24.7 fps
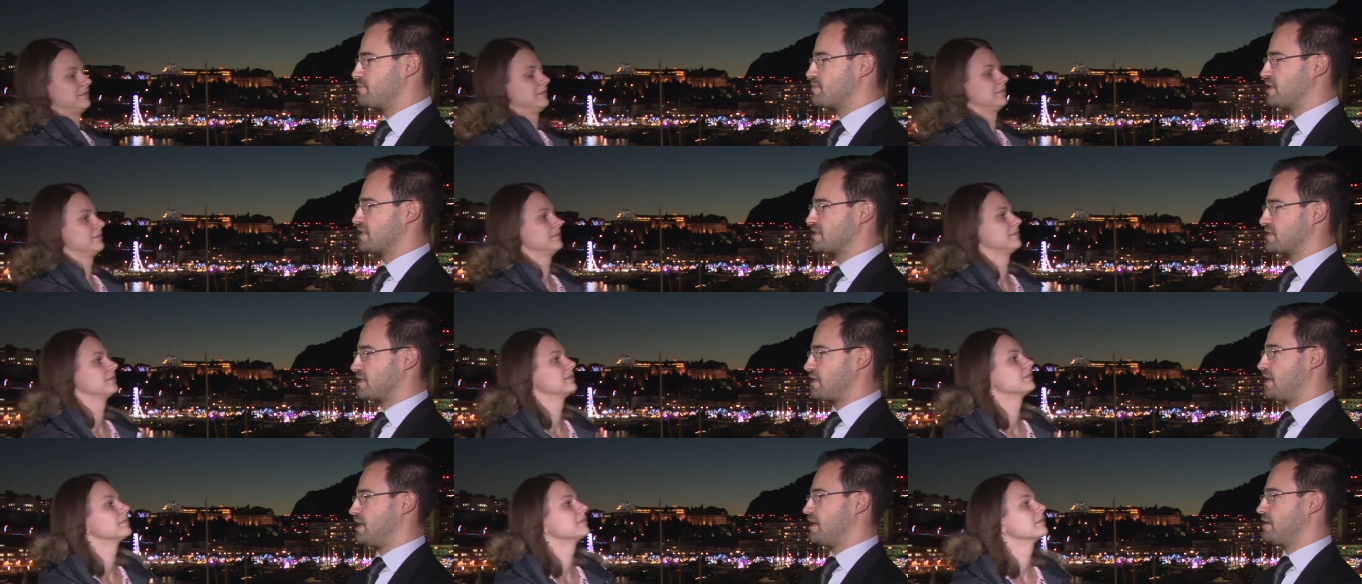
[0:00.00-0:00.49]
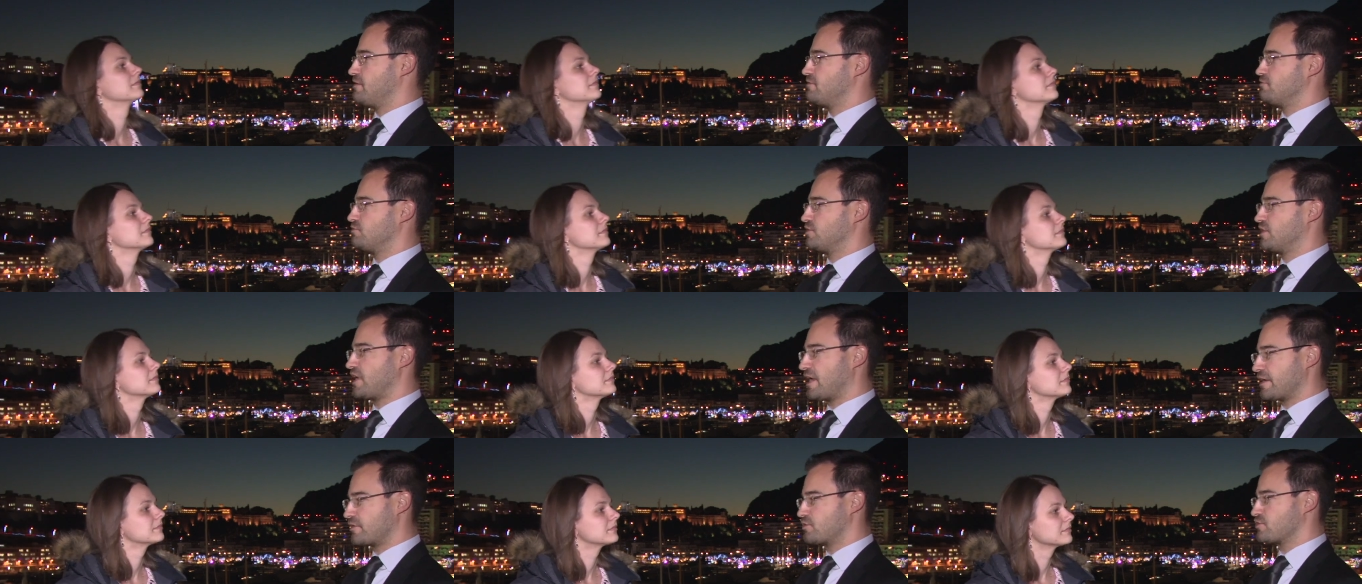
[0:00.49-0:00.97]
Speaker 1: but I
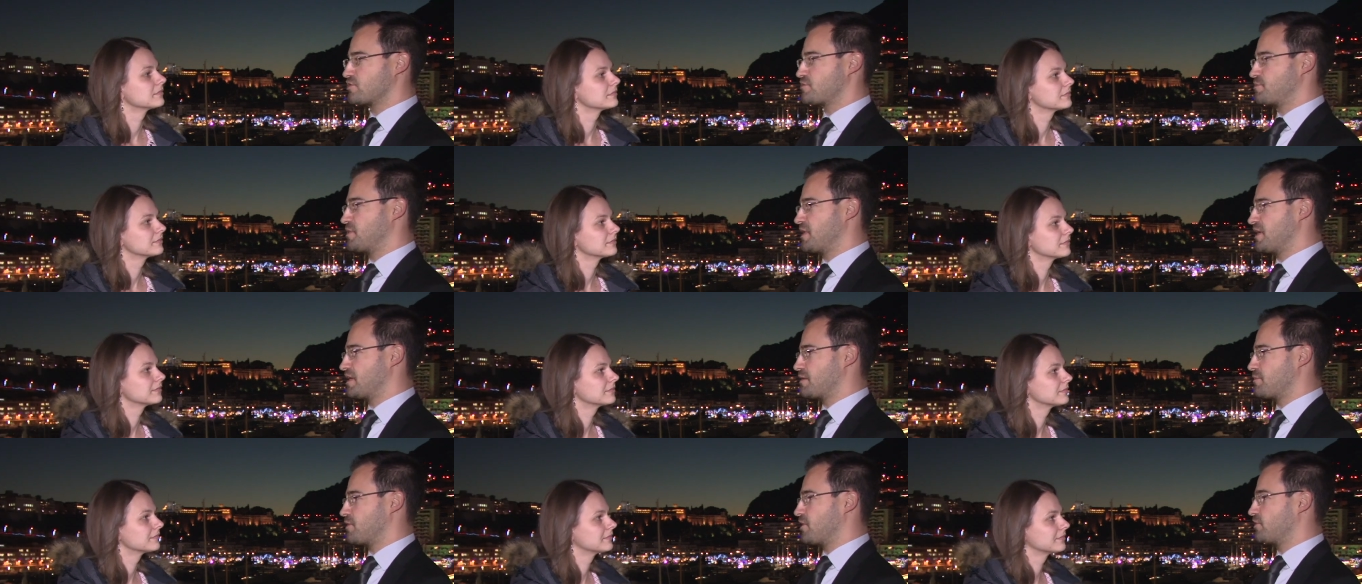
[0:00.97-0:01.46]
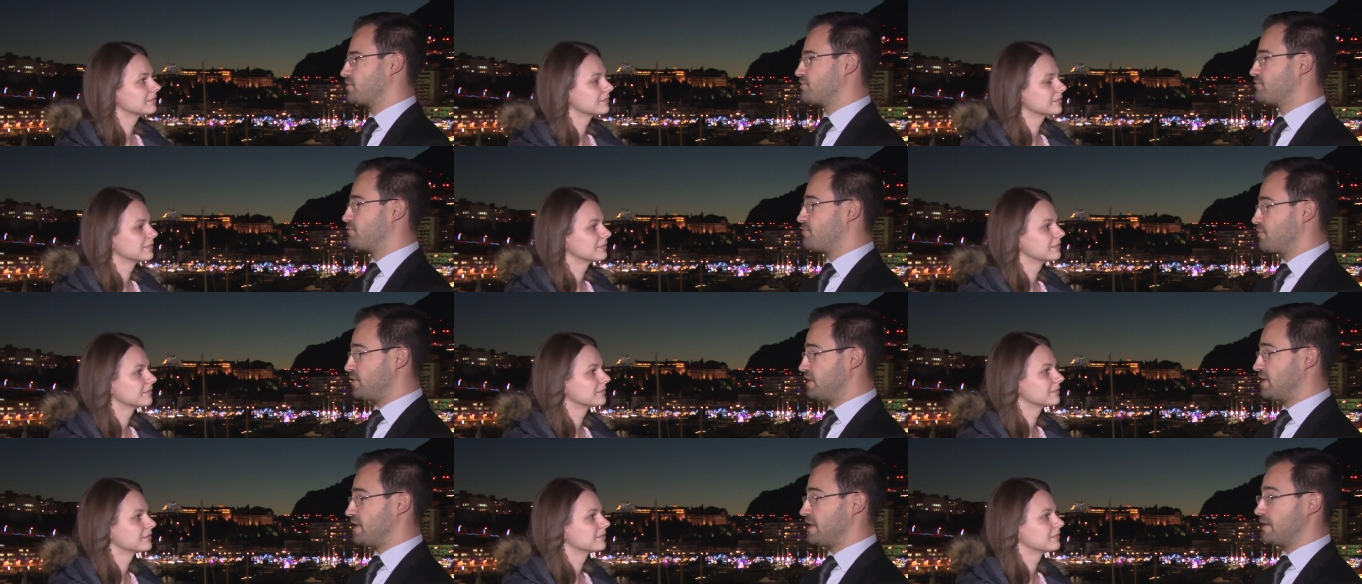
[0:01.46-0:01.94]
would like to speak about the
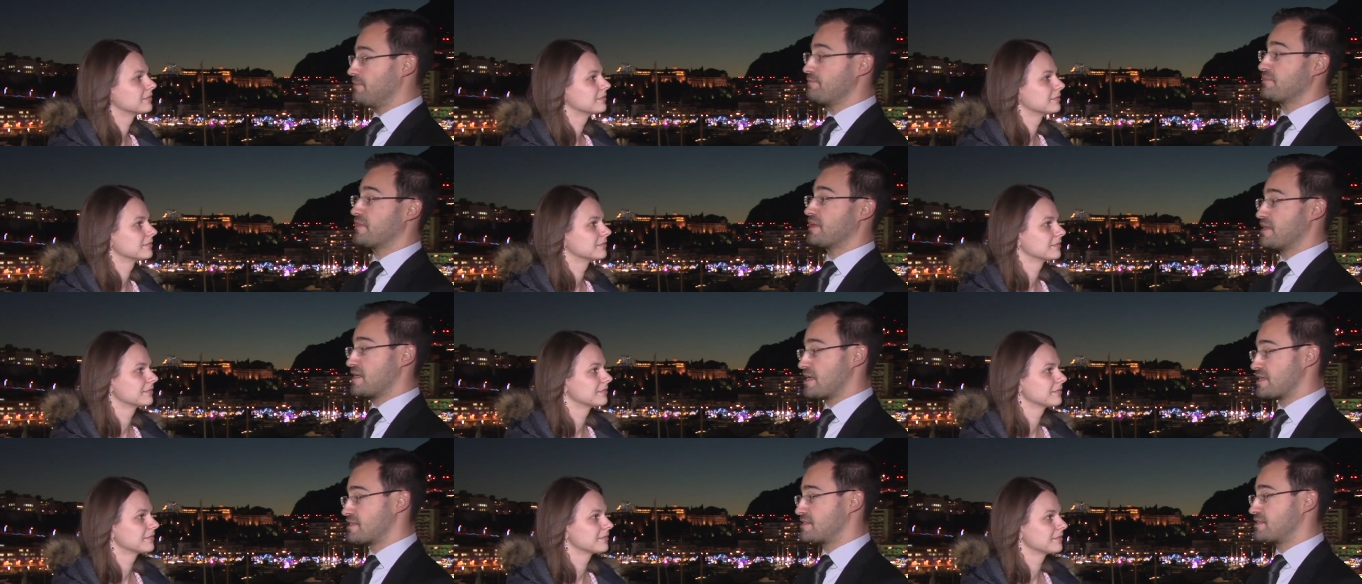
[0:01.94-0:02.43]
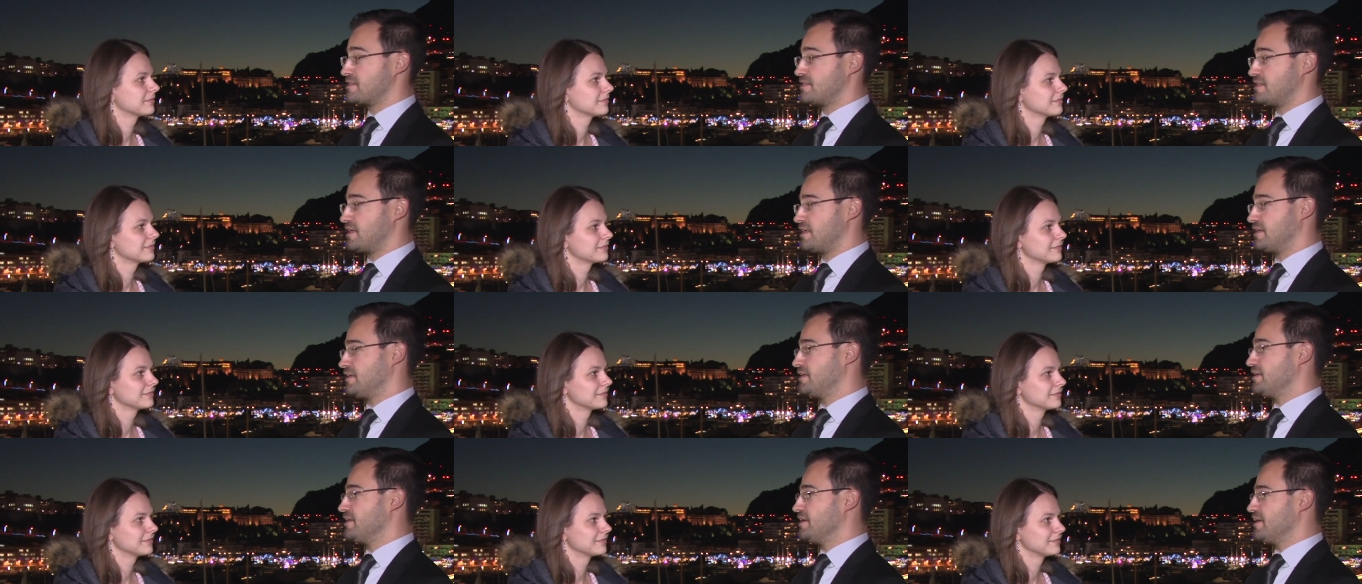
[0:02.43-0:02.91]
free day
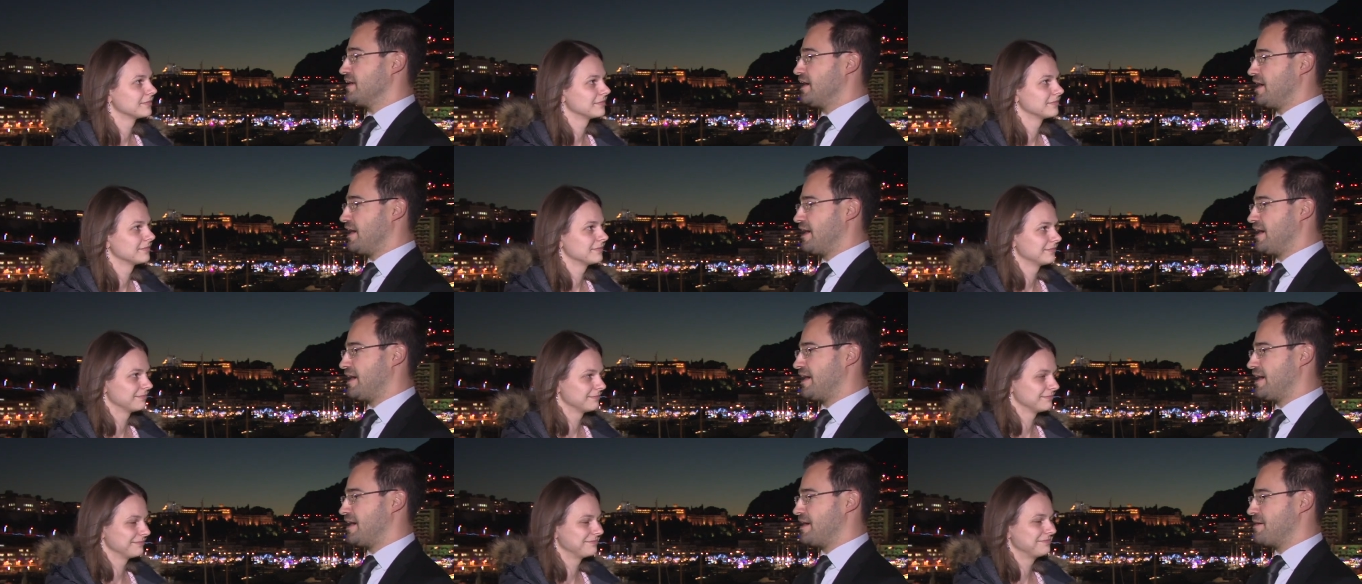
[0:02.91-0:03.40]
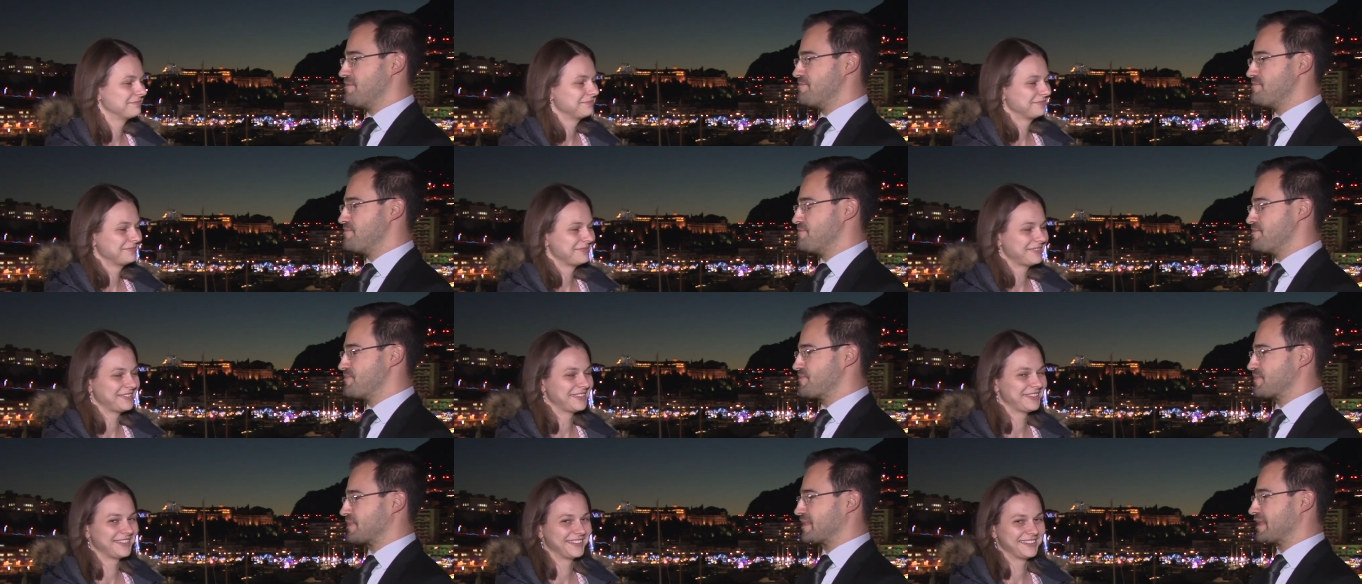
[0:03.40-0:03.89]
yesterday.
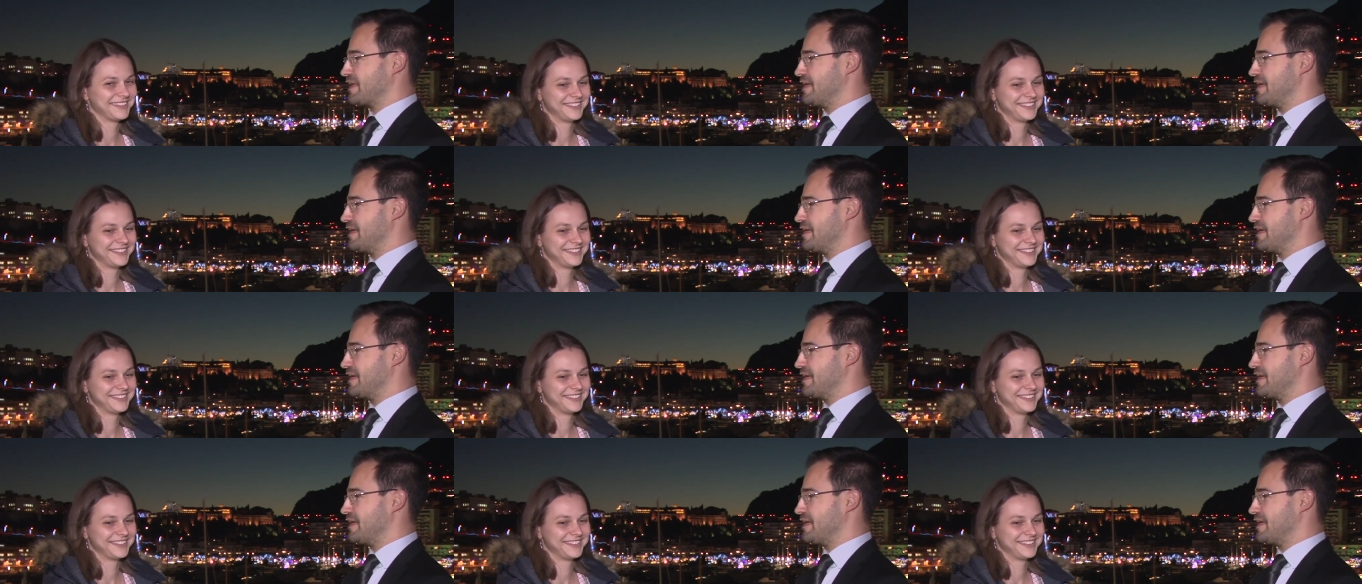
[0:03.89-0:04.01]
Um,